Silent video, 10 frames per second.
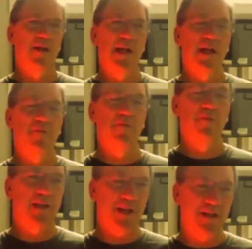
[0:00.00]
In
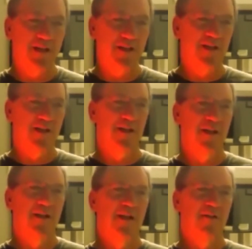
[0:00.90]
particular,
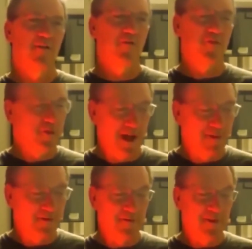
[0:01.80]
for
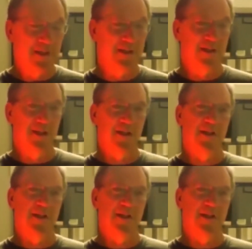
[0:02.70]
whatever reason,